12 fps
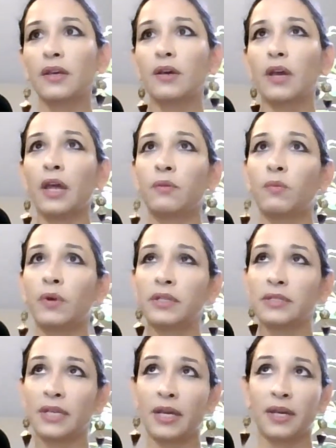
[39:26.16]
And one
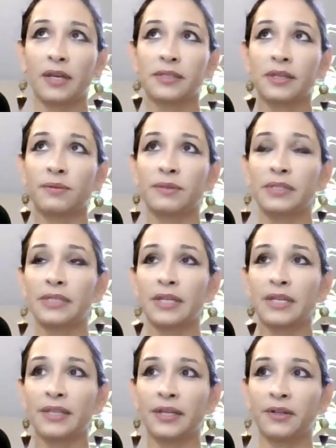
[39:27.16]
day, as I was
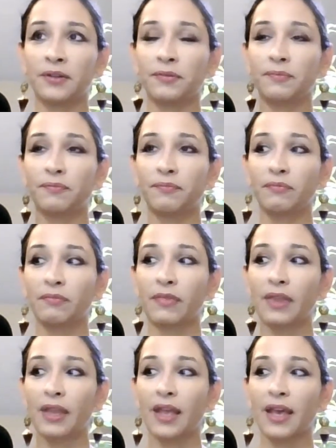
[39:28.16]
sitting there,
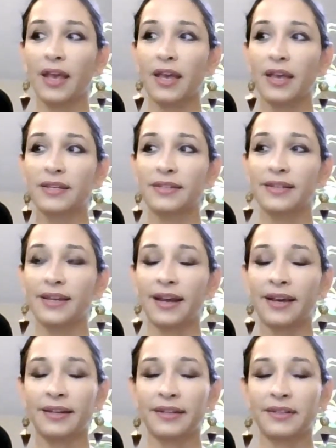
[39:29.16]

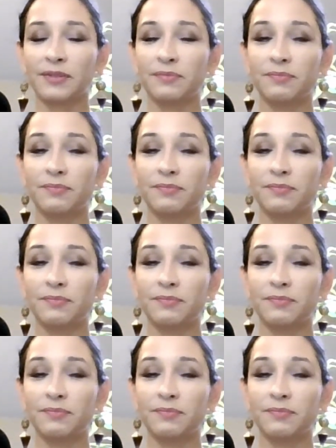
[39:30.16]
I